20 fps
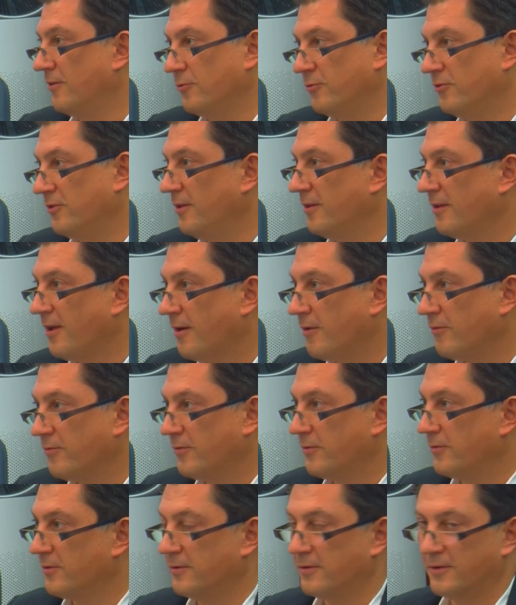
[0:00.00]
You see now
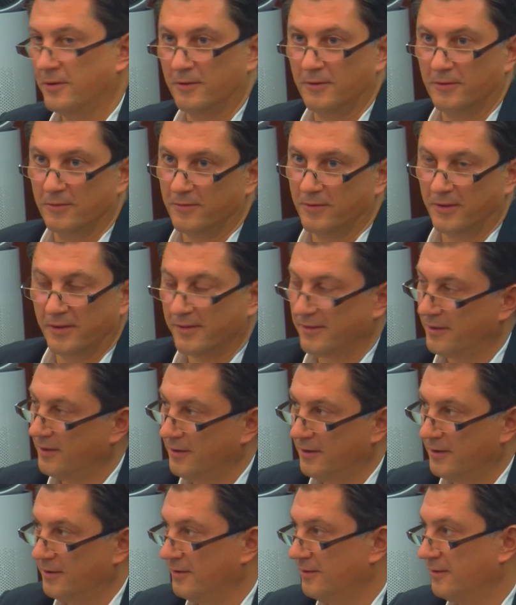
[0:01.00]
for the
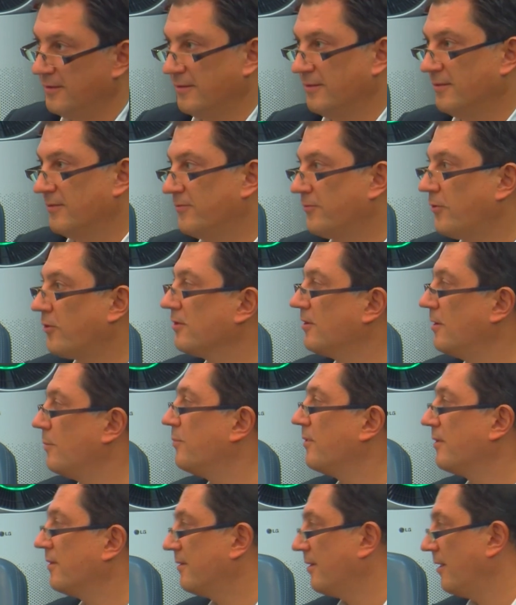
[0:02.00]
vaccine,
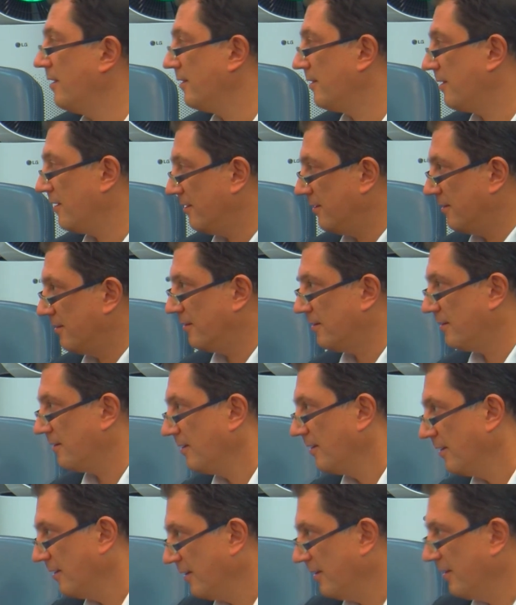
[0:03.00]
40%, as
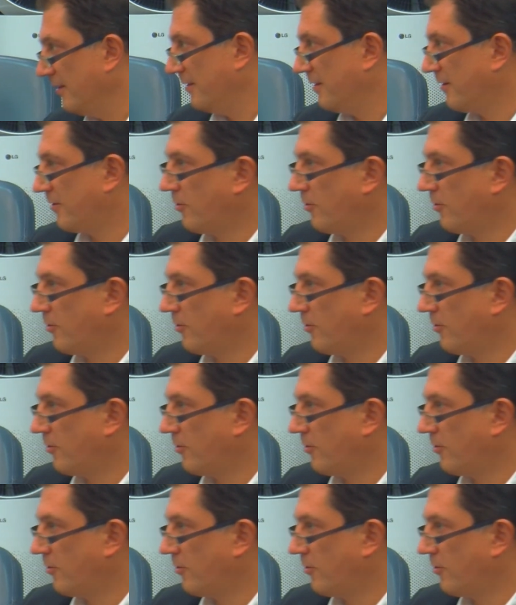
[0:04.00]
the